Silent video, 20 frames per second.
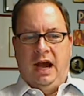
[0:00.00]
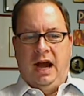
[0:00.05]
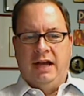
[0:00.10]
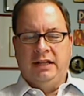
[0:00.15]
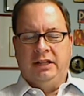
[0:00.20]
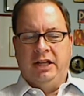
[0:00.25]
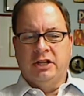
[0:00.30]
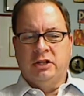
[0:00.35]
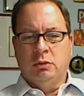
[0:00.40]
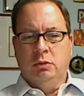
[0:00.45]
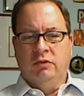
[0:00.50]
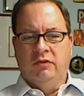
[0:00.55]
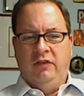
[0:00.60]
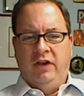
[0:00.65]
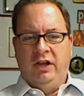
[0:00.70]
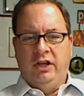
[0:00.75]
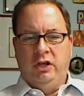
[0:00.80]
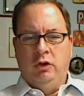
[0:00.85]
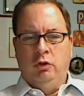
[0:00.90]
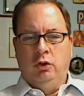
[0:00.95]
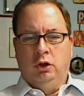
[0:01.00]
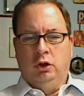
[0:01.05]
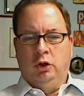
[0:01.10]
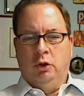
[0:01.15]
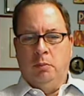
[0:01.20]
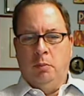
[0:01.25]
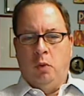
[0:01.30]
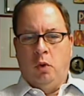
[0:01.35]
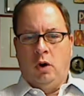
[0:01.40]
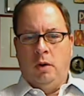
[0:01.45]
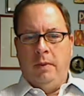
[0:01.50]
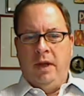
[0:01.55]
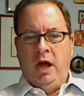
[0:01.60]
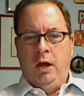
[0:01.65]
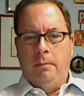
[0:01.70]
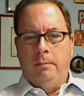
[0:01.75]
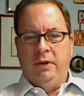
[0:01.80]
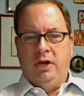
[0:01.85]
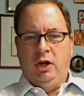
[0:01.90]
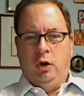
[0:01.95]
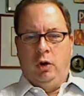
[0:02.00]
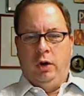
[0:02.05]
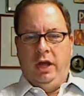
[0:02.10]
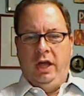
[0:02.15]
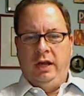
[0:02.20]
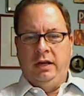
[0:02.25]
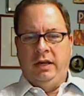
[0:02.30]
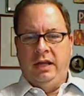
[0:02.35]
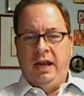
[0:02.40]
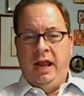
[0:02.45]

I'd like to invite you to learn more about BRN